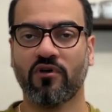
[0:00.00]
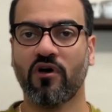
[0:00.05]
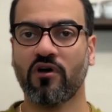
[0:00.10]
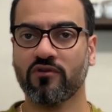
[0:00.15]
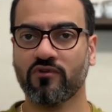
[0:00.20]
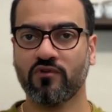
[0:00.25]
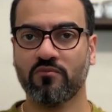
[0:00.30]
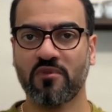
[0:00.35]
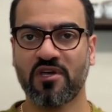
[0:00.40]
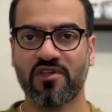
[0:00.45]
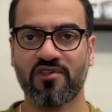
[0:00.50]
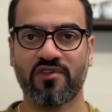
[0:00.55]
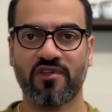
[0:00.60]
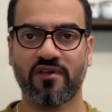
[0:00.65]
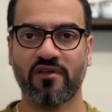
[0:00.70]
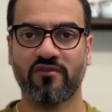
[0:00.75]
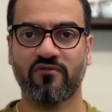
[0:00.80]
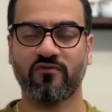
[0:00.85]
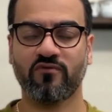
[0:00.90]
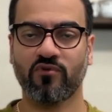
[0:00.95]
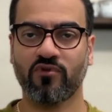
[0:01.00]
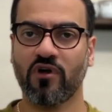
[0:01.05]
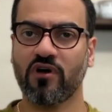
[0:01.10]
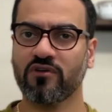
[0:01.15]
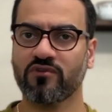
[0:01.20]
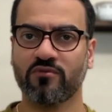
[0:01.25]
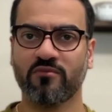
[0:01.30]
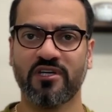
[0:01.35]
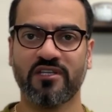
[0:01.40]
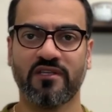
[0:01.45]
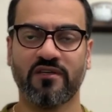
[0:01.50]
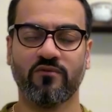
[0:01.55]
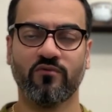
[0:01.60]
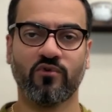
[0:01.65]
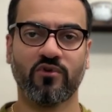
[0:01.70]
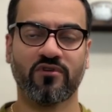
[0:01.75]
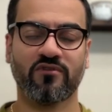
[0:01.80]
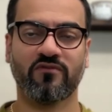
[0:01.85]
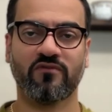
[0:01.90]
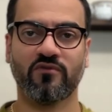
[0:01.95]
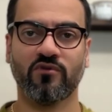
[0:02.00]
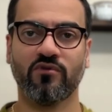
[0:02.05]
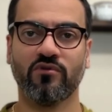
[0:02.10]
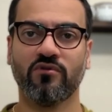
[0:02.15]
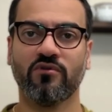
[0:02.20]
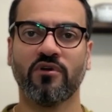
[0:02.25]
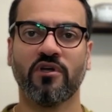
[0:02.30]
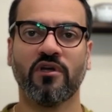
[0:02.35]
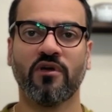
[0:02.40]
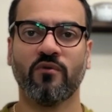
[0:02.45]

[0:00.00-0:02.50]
automation for automating workflow,